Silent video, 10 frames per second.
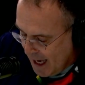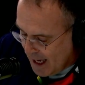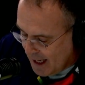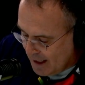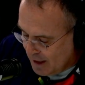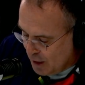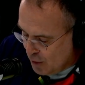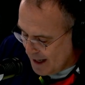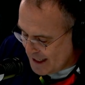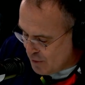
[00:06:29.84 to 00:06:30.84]
In the
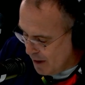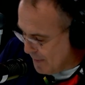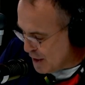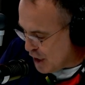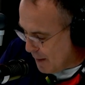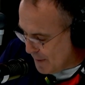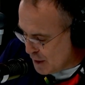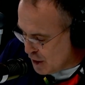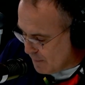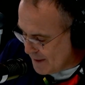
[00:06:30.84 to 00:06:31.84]
United Rugby
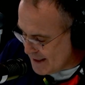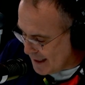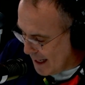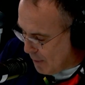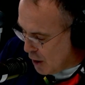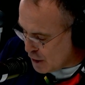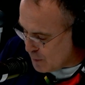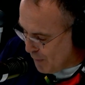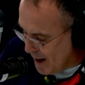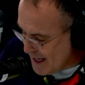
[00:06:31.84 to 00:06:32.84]
Championship, is the club
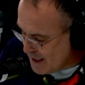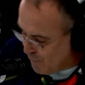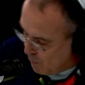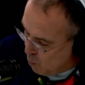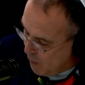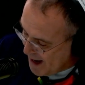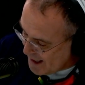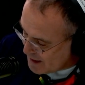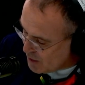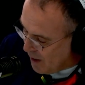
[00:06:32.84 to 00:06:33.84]
Ospreys from
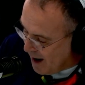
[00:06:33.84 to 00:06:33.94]
Wales or